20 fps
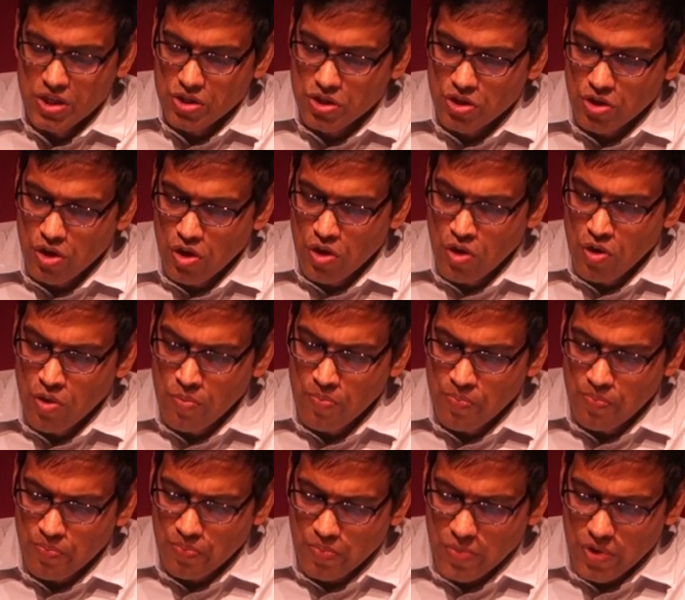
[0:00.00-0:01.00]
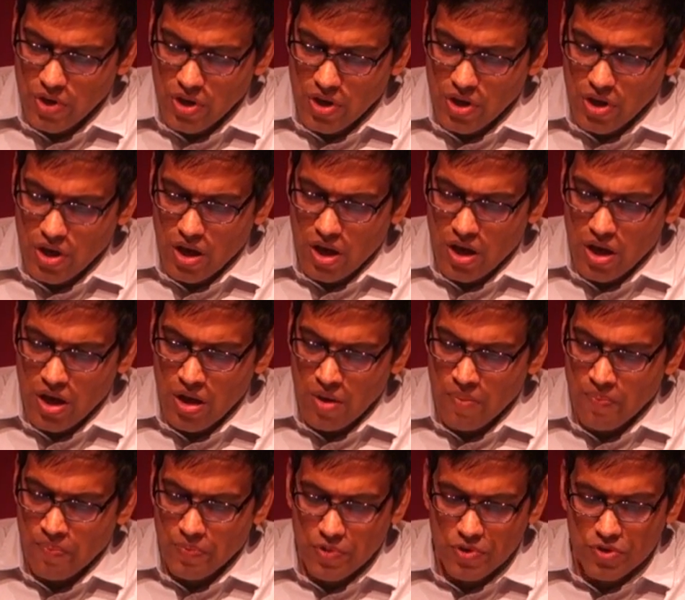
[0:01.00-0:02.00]
So
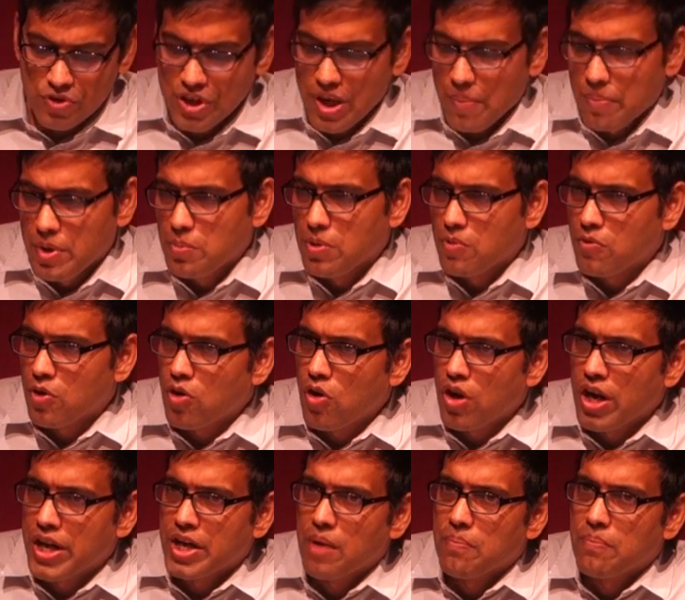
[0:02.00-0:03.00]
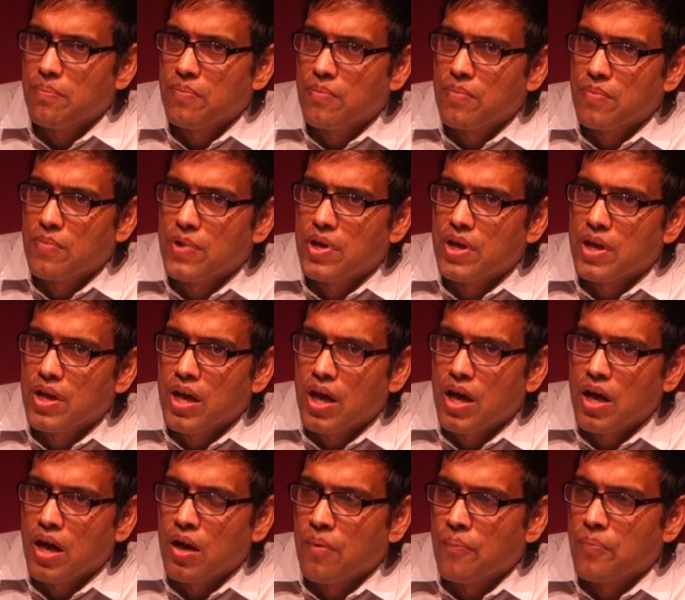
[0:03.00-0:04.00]
yeah, people were calling up.
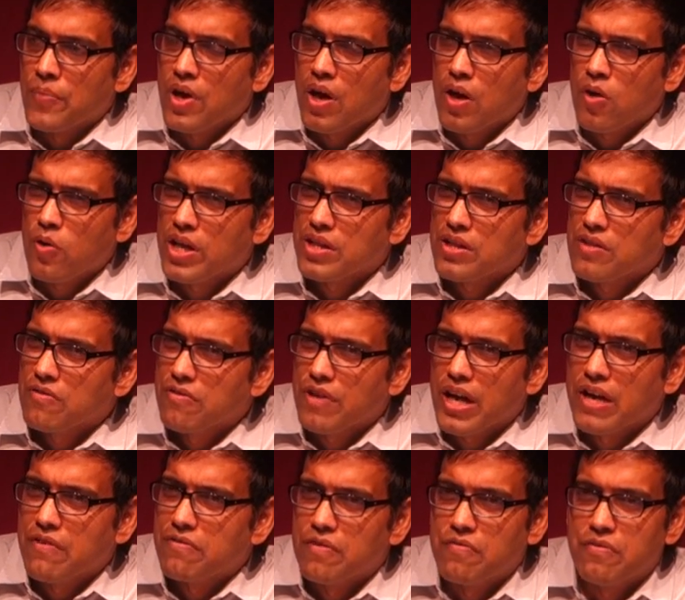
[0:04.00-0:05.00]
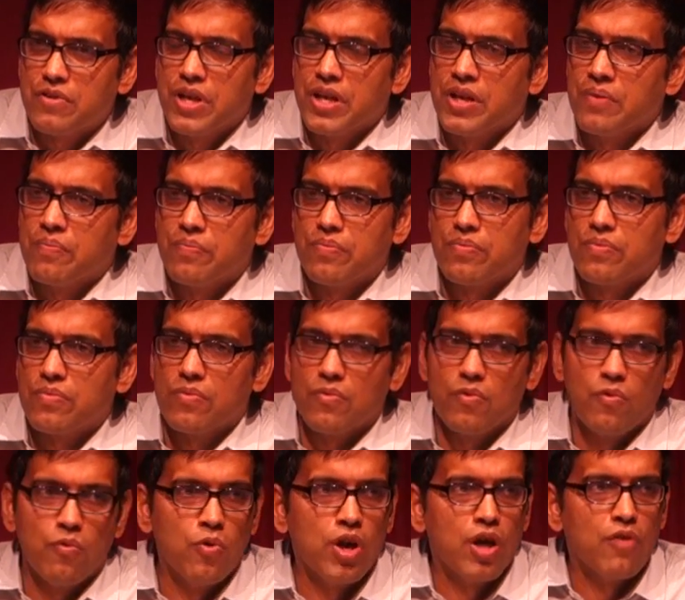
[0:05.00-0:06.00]
Around I think 5:15,
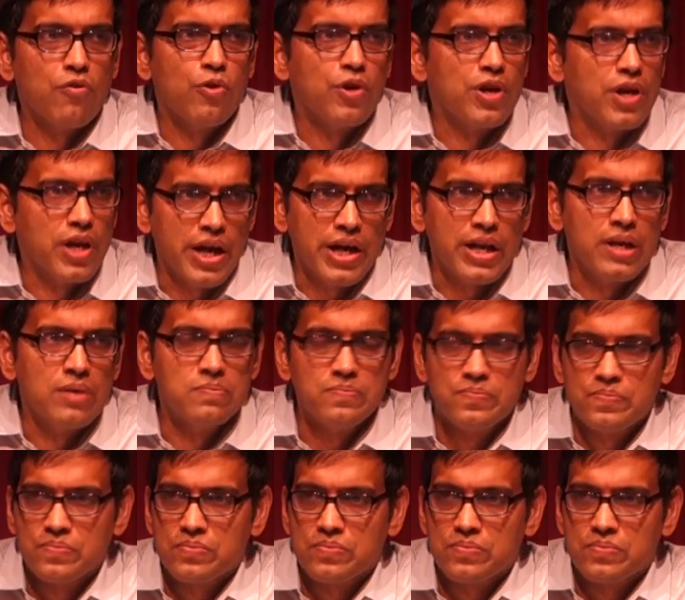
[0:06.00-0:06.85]
Vodafone died.